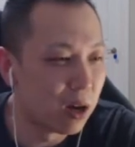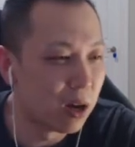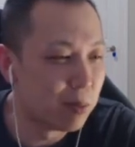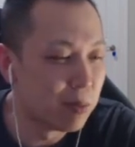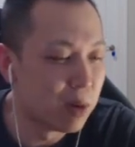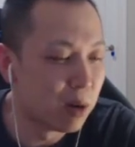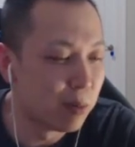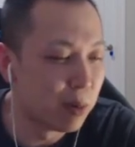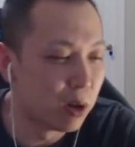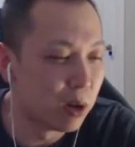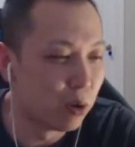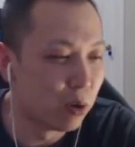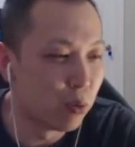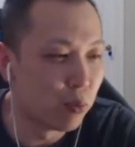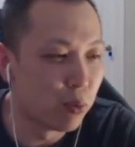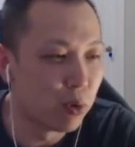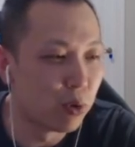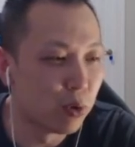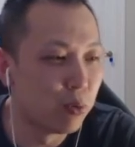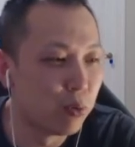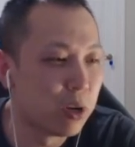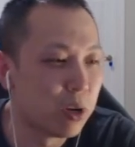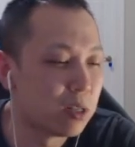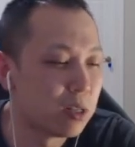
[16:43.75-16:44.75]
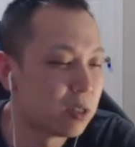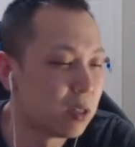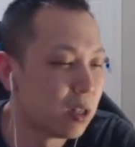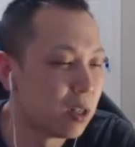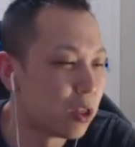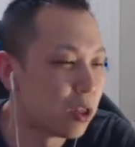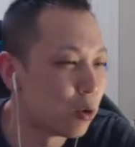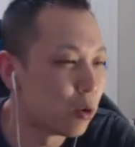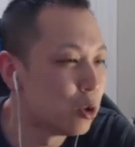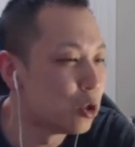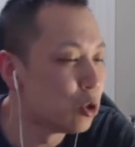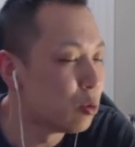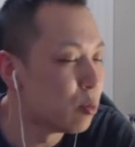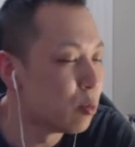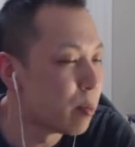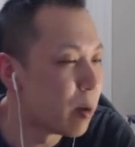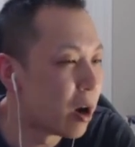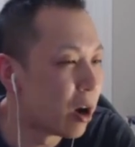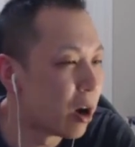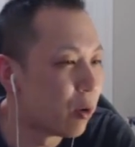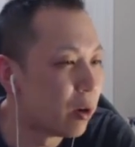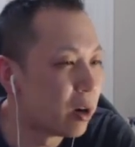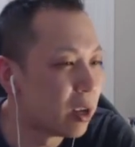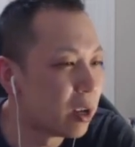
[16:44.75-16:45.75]
Melmetal will reach the 3rd
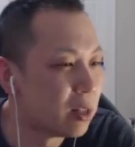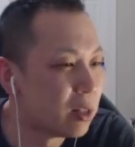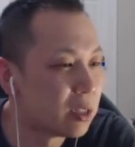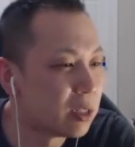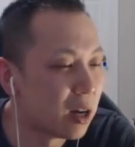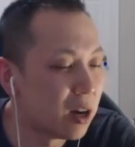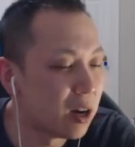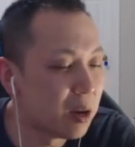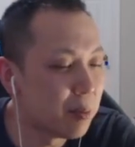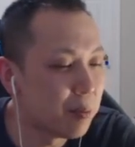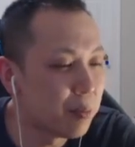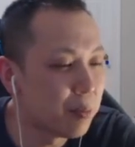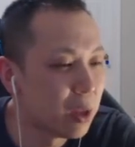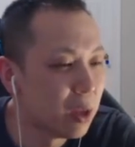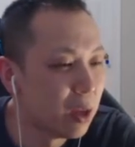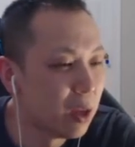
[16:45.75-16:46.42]
superpower in time.